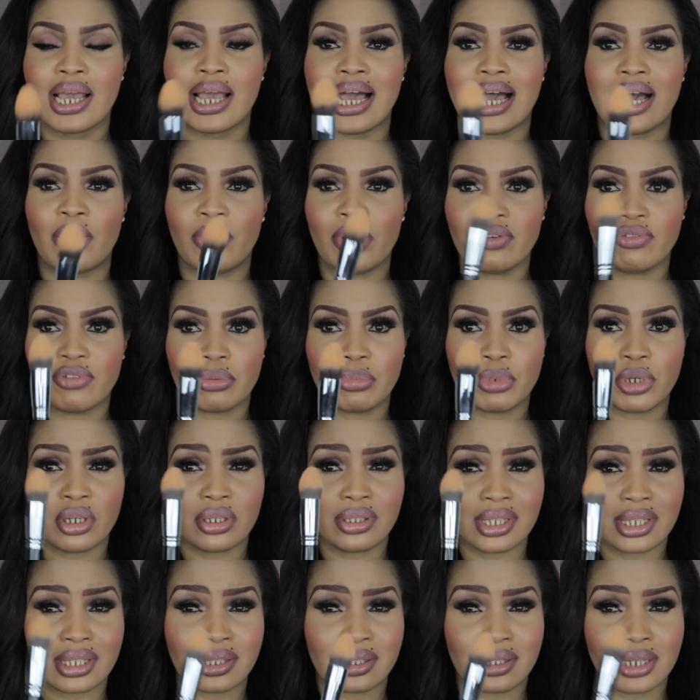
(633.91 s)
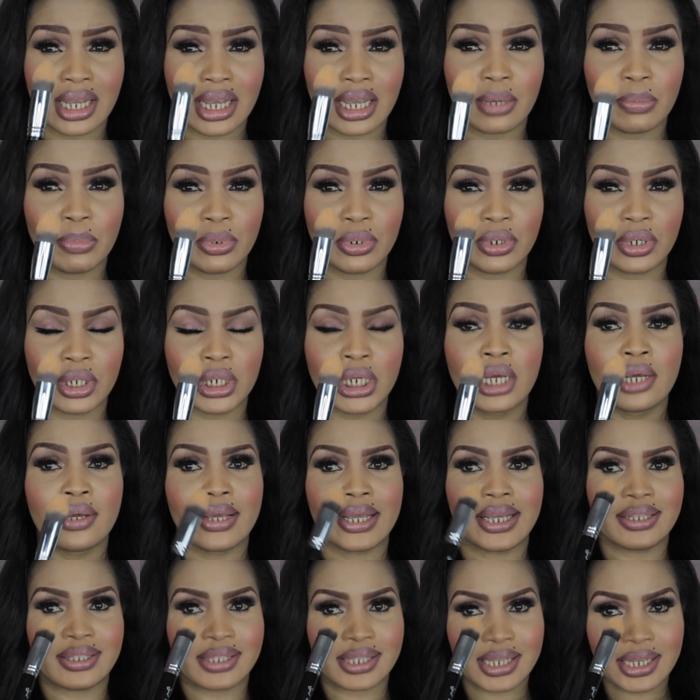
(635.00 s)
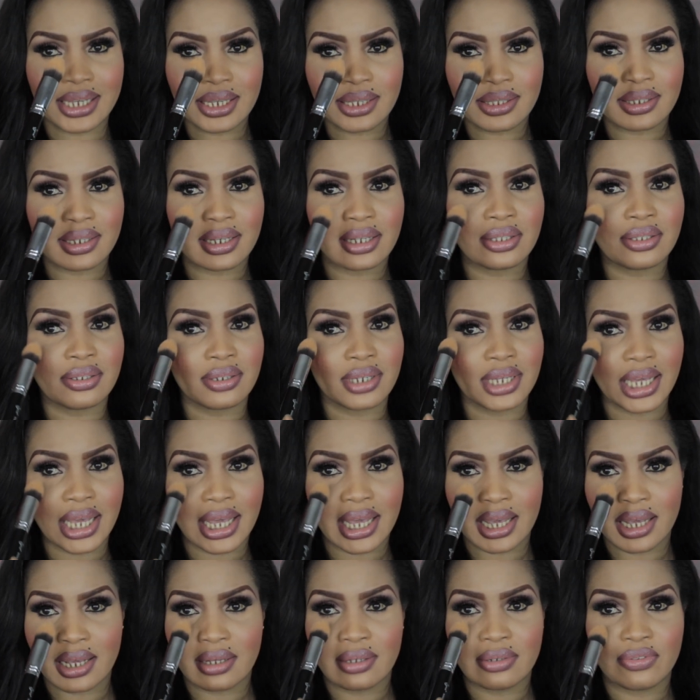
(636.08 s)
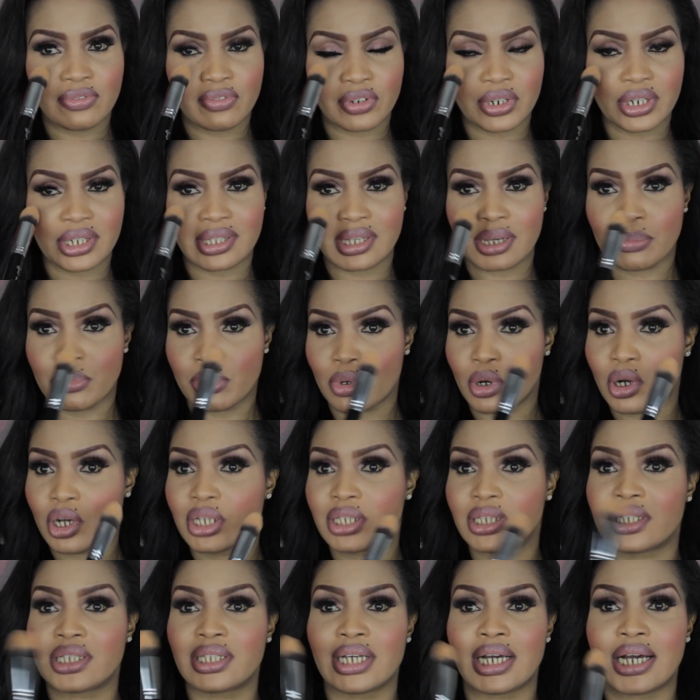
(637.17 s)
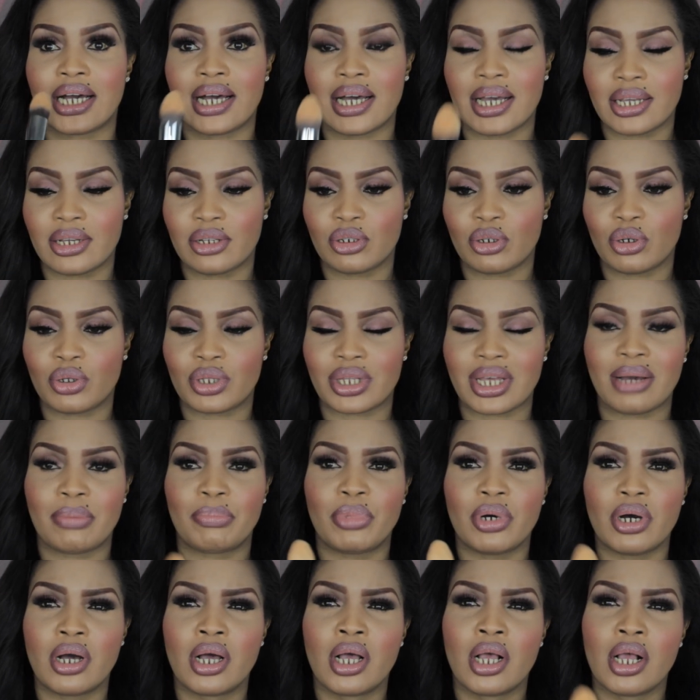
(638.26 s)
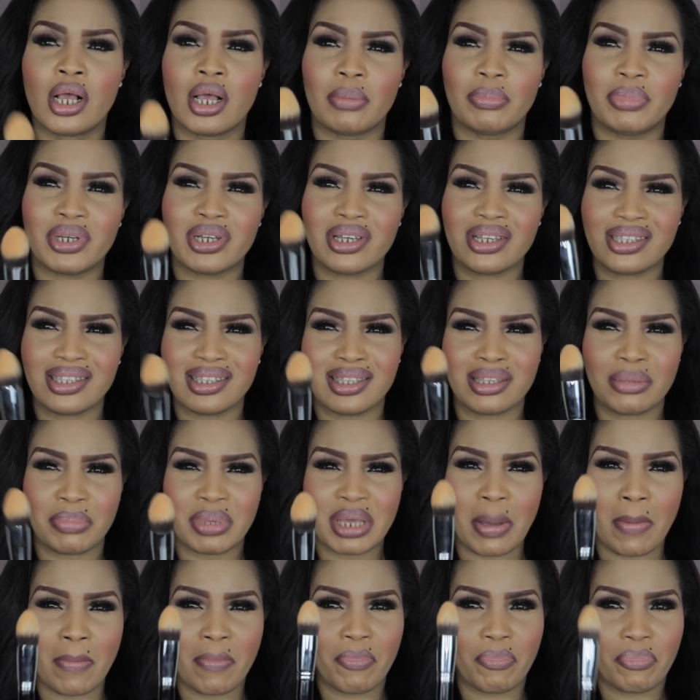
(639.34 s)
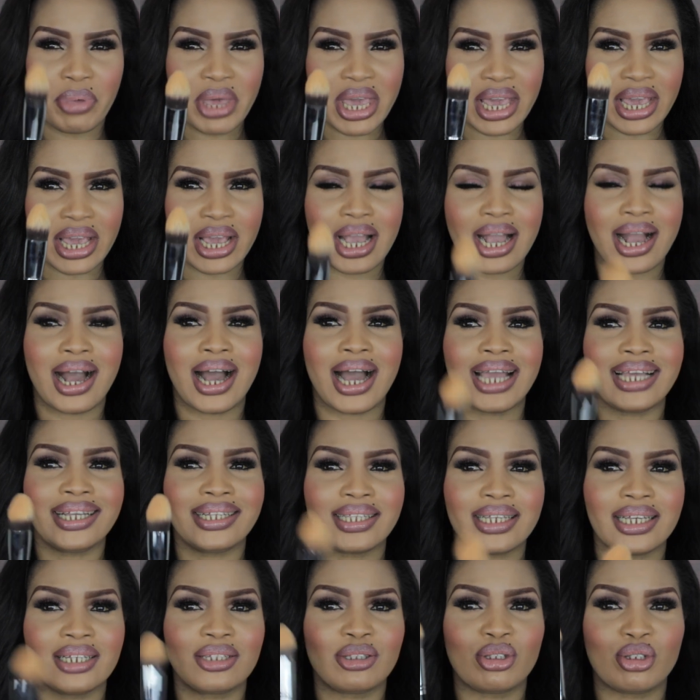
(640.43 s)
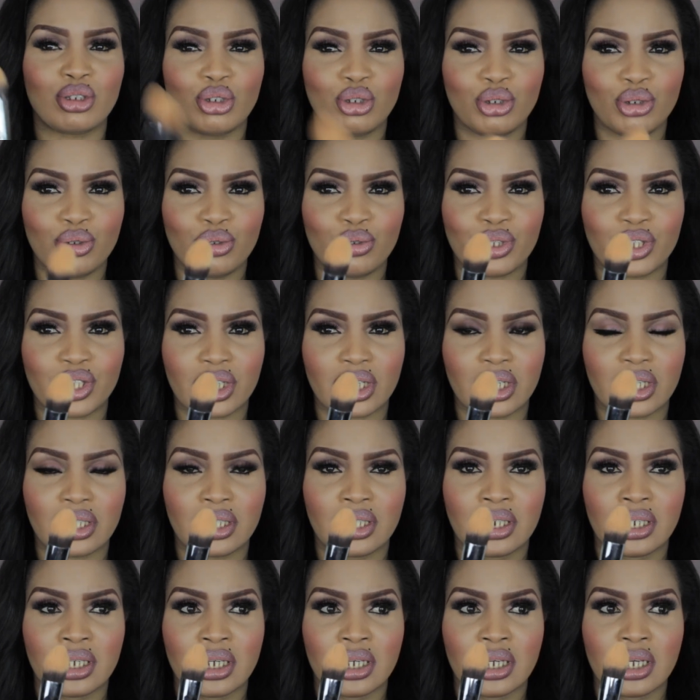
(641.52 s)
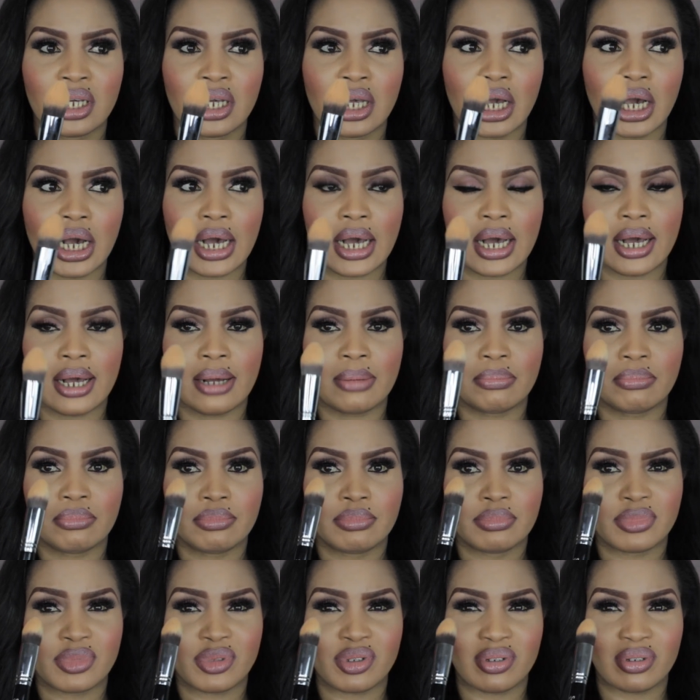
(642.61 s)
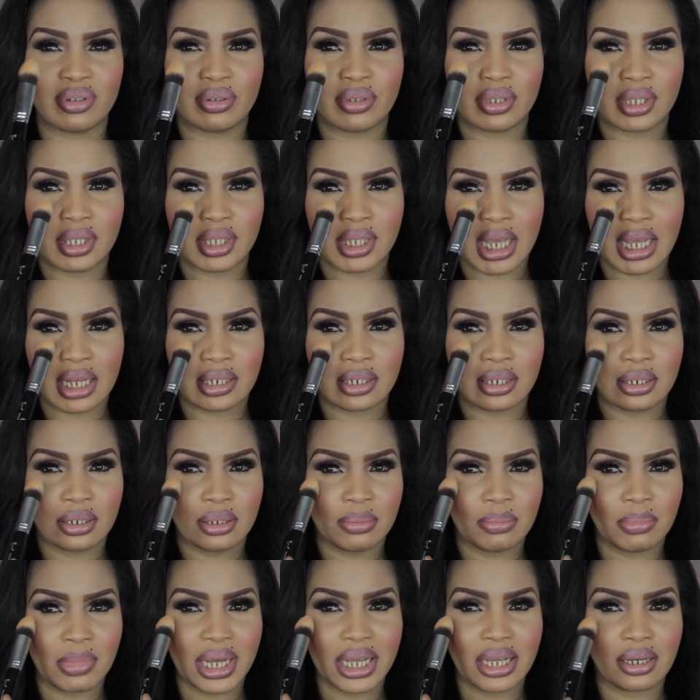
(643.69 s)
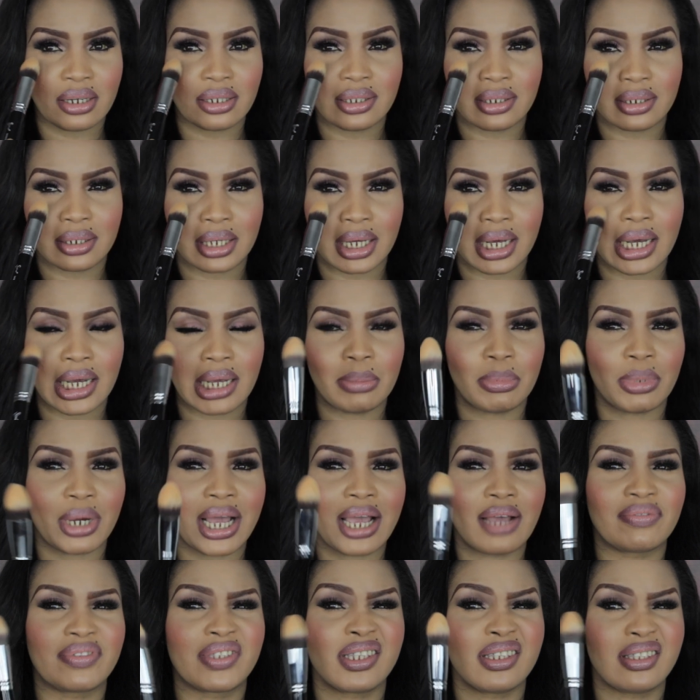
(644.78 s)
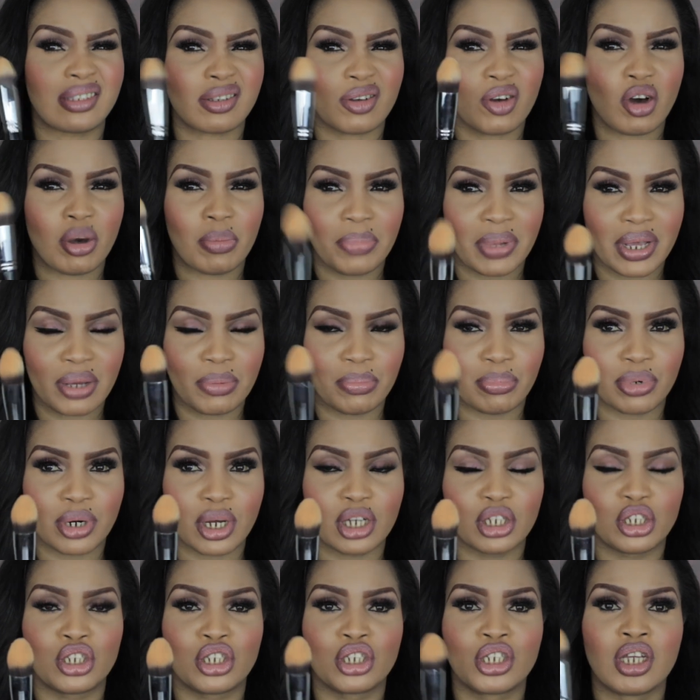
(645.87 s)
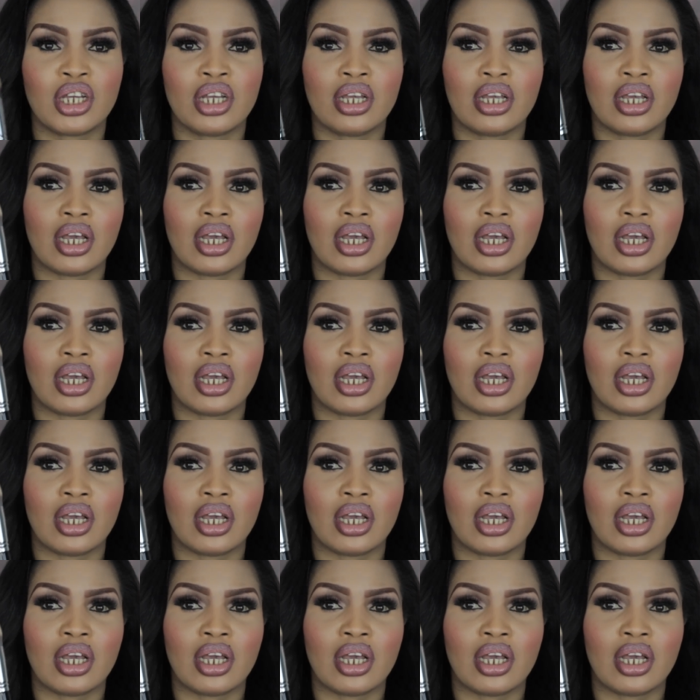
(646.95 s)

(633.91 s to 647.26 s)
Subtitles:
However, because it's tapered, it's easier to get, for example, under the eye and all that. But because it's a bit big, I tend to use it to set my under eye. But I have since got a better brush